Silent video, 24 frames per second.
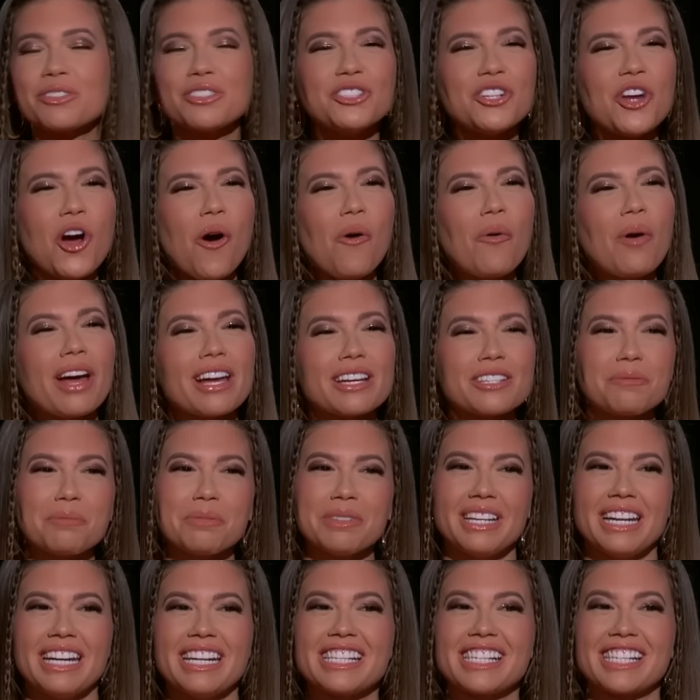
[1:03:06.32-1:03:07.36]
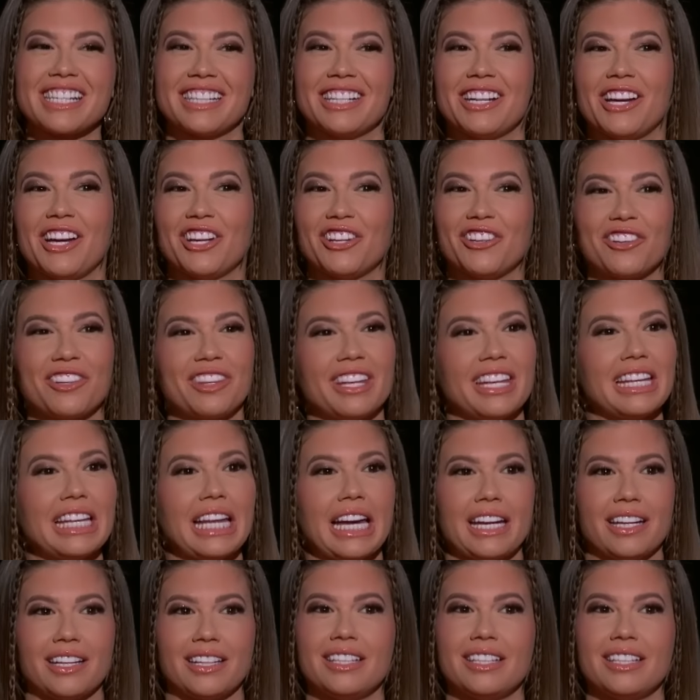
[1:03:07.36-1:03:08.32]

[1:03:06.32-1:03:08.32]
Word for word: no explanation other than like